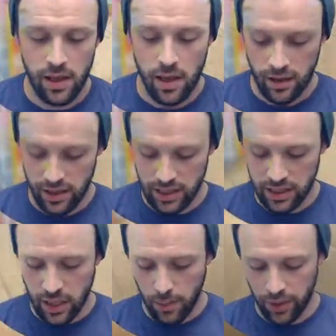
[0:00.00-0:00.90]

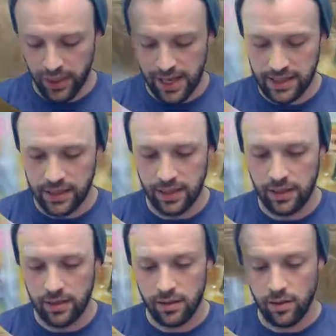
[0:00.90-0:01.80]
these plastic
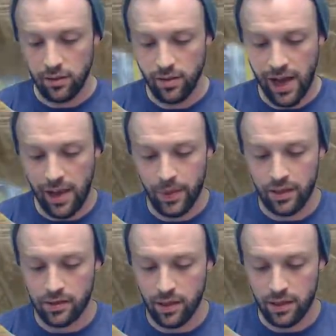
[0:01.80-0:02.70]

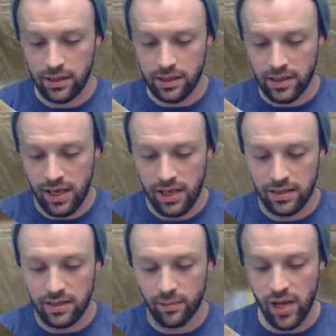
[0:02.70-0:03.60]
wrappings on these
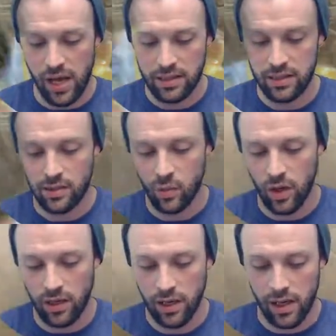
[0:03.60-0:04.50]
tins and boxes and
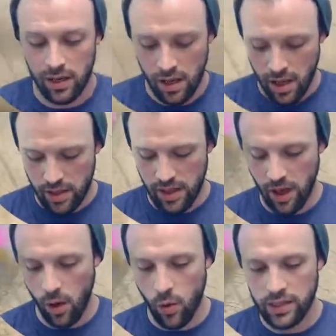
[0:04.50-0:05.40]
whatnot,
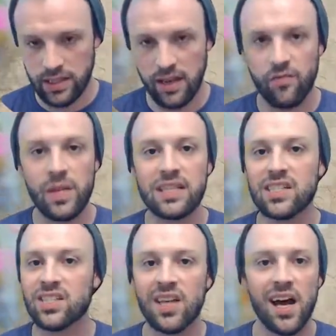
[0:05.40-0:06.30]
they always give me
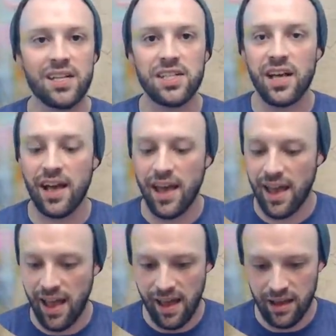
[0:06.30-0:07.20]
such a
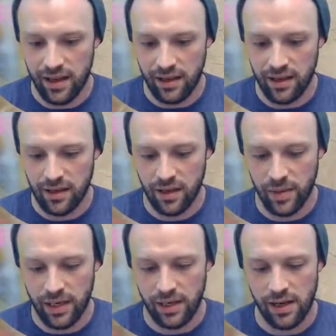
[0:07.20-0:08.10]
headache. Oh
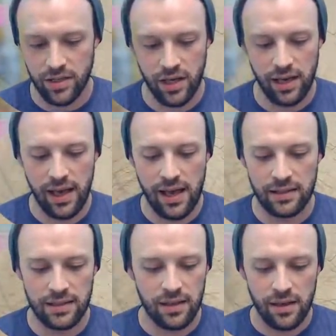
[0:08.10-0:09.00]
my gosh, I
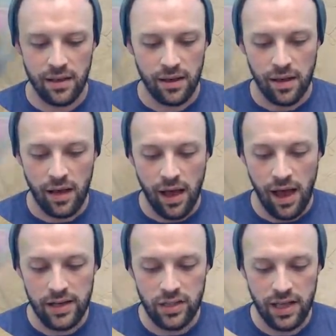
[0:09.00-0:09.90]
can't,
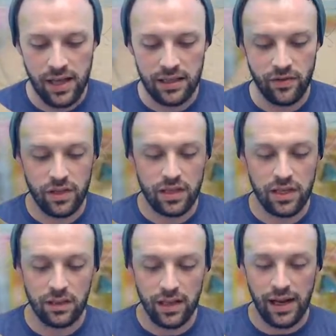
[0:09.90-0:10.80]
I just can't even deal. And I